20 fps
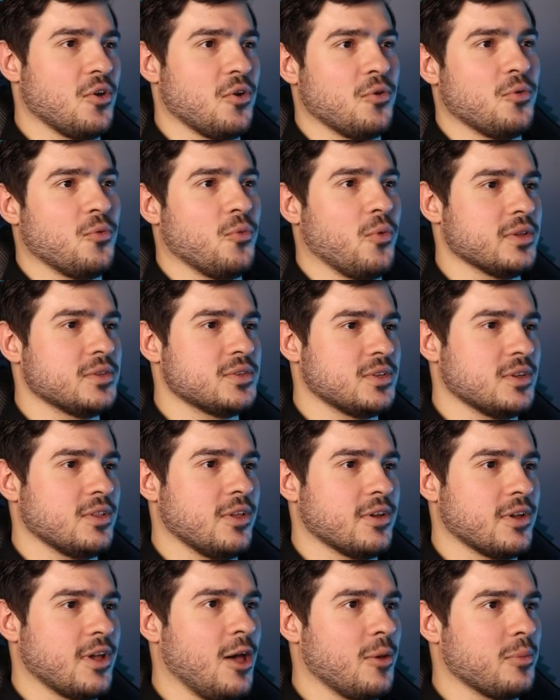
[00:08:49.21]
know what to
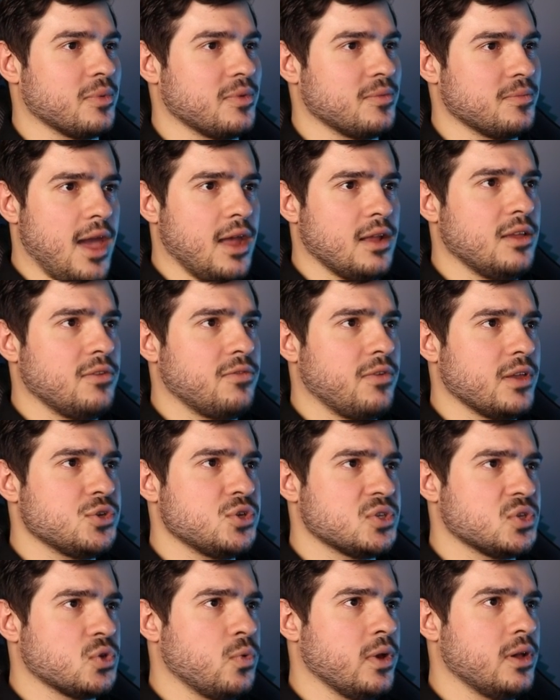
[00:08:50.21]
look up. And if I
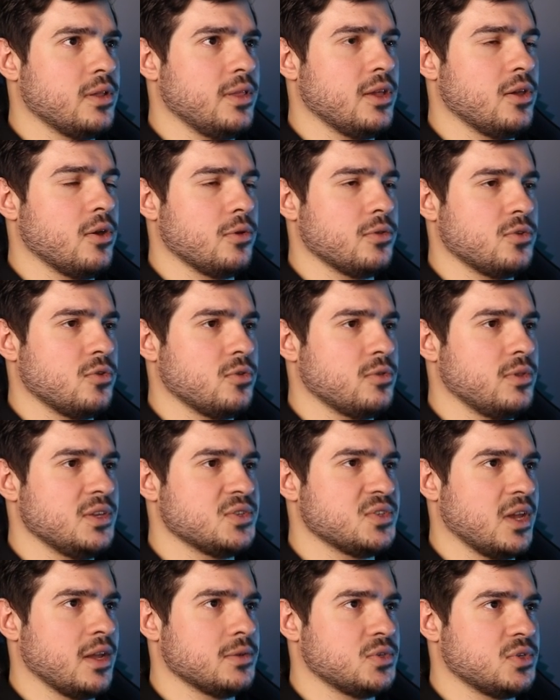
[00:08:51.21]
just quickly go through
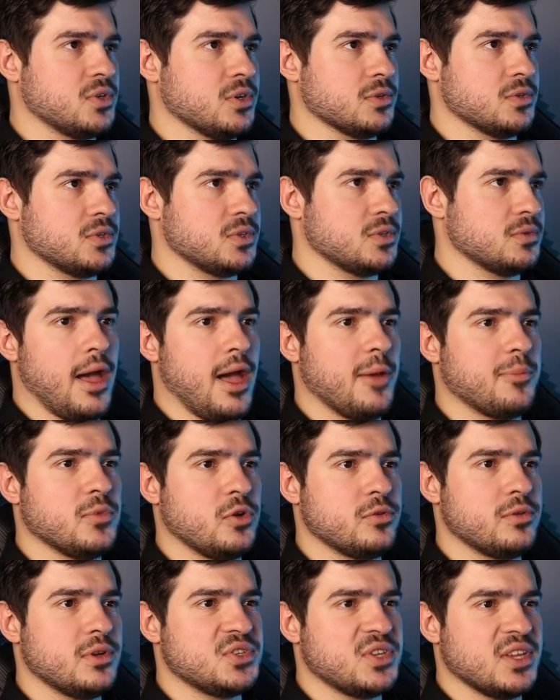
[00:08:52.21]
these answers,
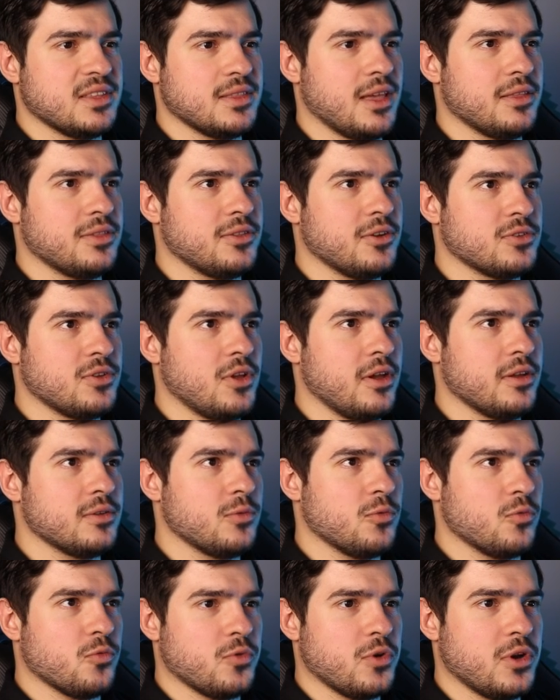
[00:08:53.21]
I'm noticing that they're
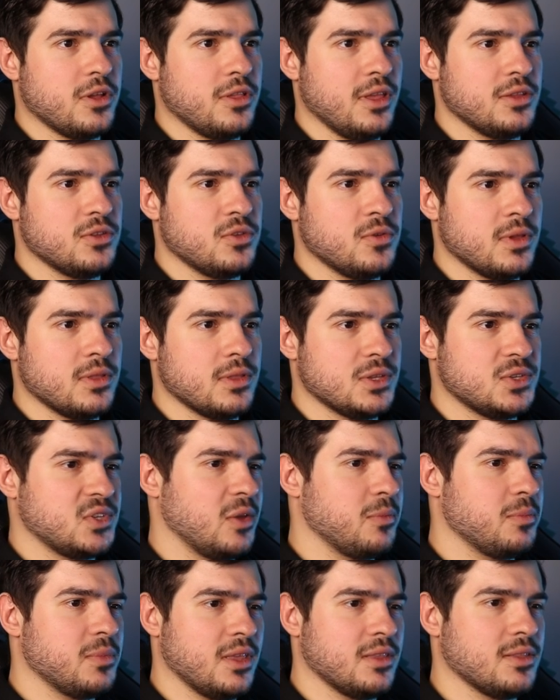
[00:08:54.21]
not really doing the
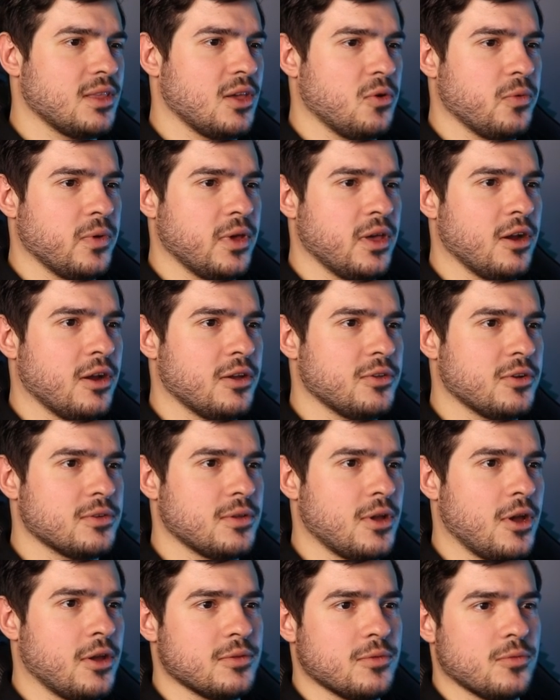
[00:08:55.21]
same thing that we are.
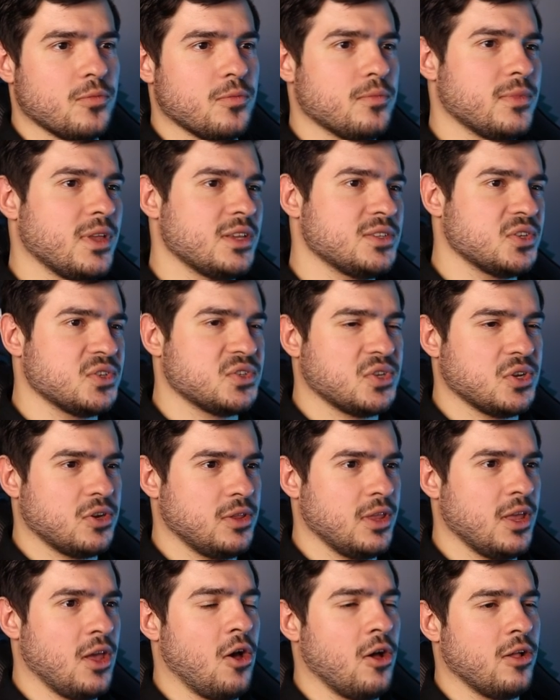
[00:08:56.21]
They're not
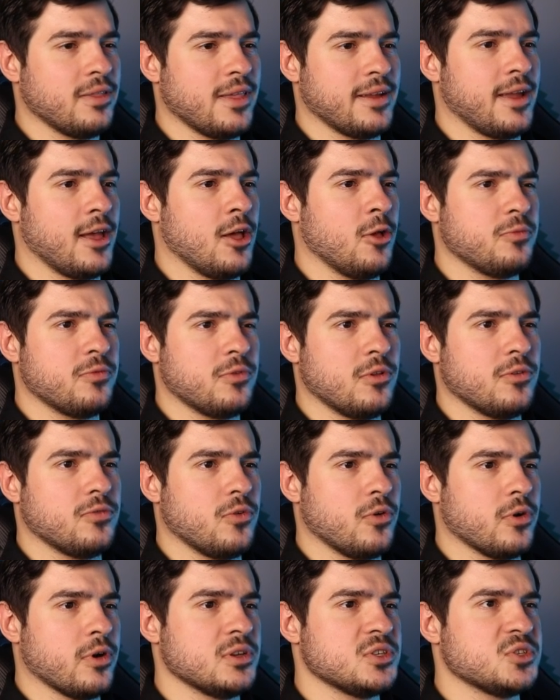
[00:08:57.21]
necessarily all that helpful
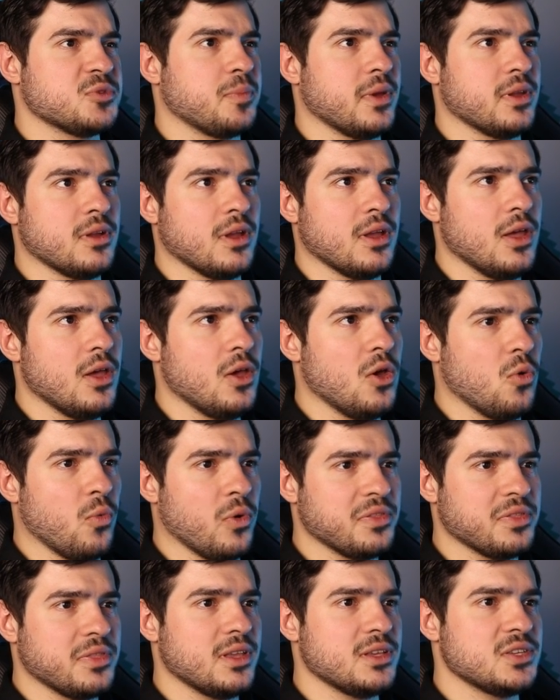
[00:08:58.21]
for us, but
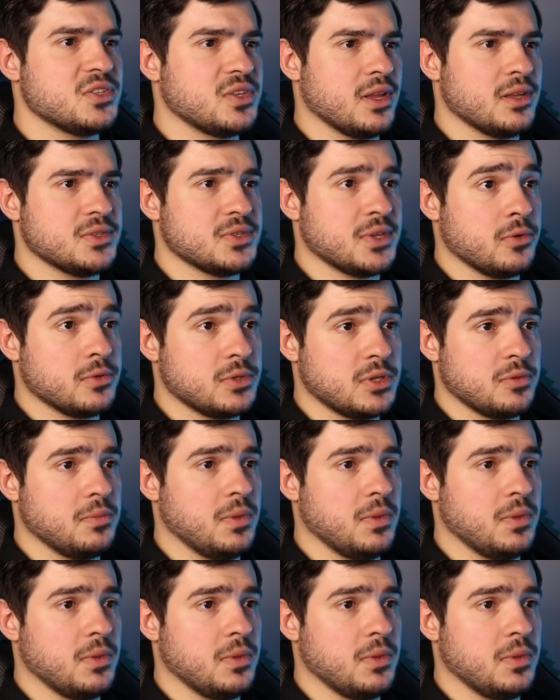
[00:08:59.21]
one thing stands out